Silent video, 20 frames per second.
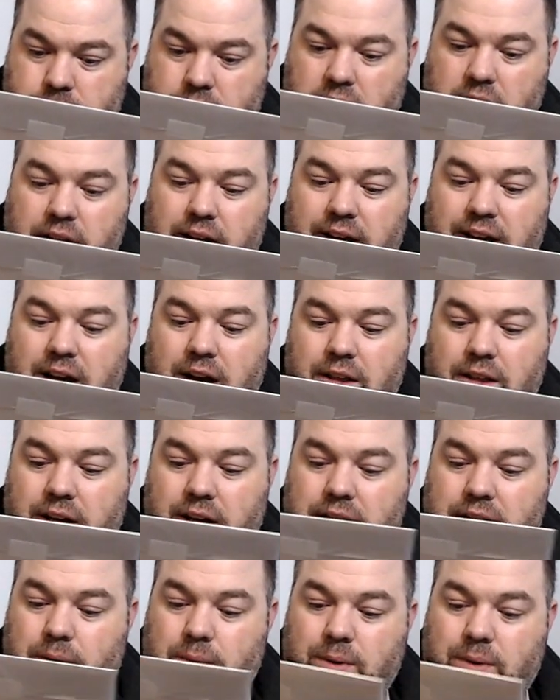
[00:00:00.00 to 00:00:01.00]
I like how
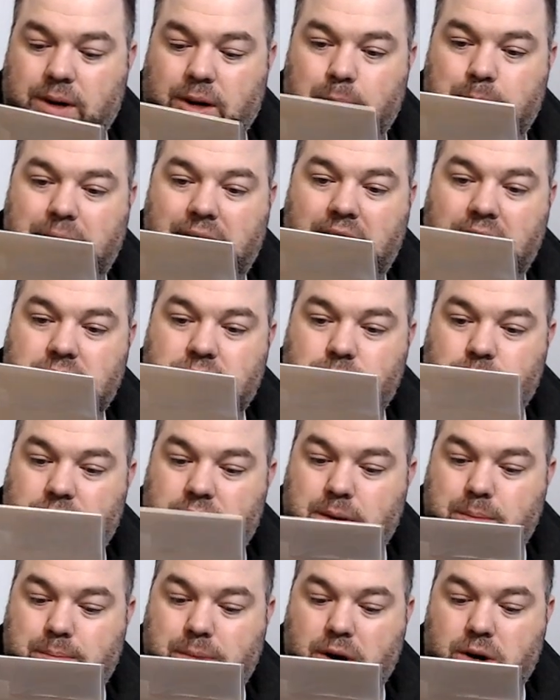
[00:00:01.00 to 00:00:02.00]
the real bats
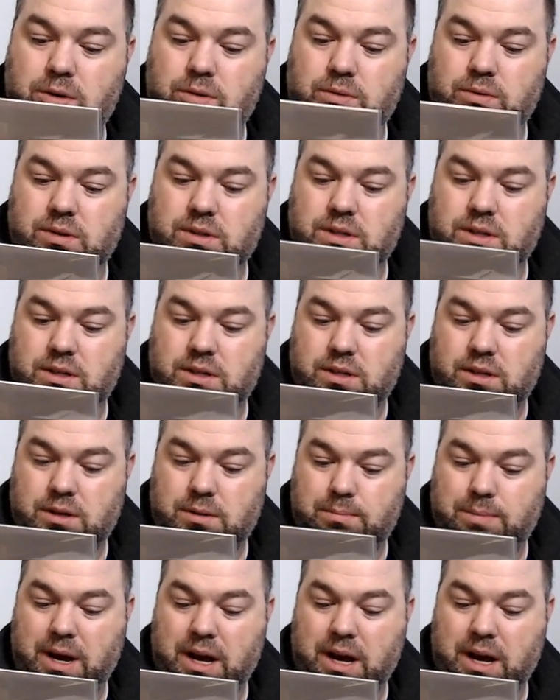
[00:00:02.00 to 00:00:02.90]
with the bones.